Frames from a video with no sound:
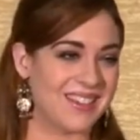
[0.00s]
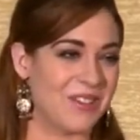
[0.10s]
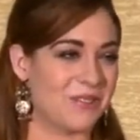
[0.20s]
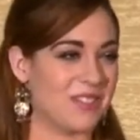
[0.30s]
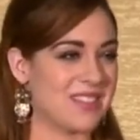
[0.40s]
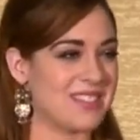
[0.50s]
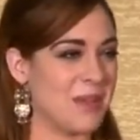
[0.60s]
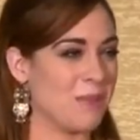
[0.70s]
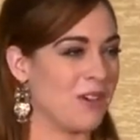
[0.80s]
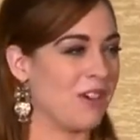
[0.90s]
Over the
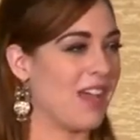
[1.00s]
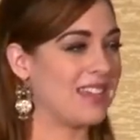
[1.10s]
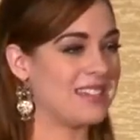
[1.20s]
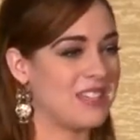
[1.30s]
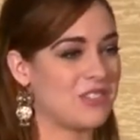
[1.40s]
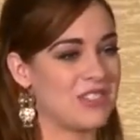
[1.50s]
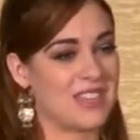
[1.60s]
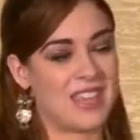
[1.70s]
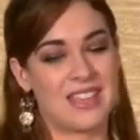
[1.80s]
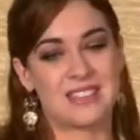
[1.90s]
summer, I teach the
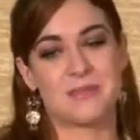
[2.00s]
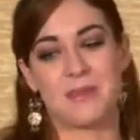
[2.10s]
kids